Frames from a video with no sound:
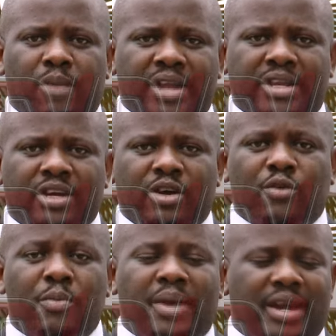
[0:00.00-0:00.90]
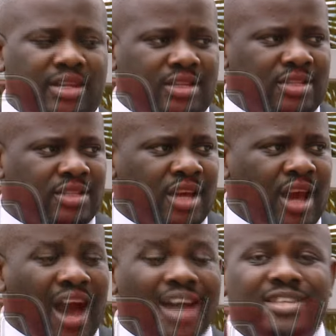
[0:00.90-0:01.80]
money remains
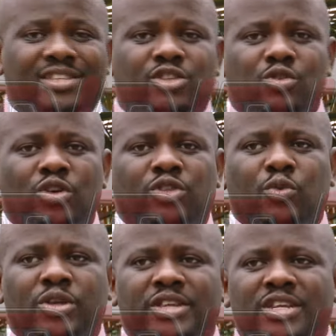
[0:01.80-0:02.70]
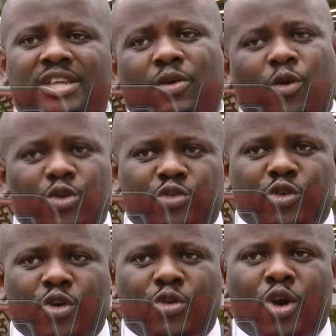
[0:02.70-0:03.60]
and it's not within the
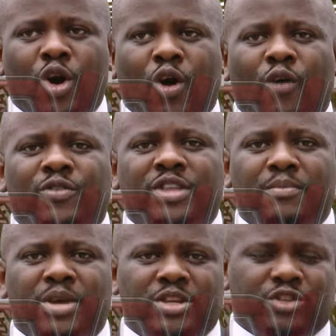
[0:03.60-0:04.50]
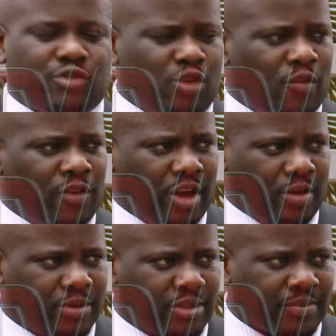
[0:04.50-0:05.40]
control of the Ministry of
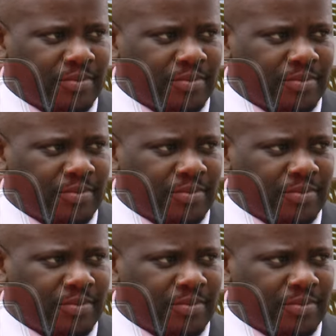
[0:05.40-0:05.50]
Health.